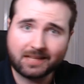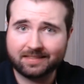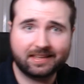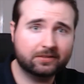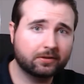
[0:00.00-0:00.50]

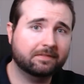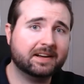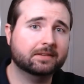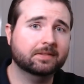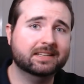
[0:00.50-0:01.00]
These are
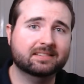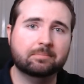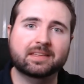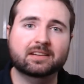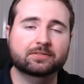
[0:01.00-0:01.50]
effectively some
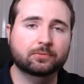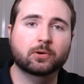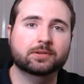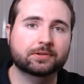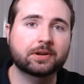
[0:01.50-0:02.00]
things you
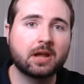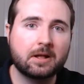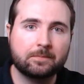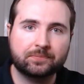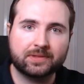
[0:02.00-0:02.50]
want to
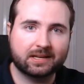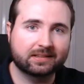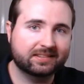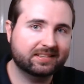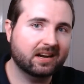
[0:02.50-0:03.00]

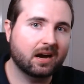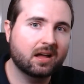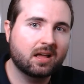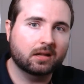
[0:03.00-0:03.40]
consider.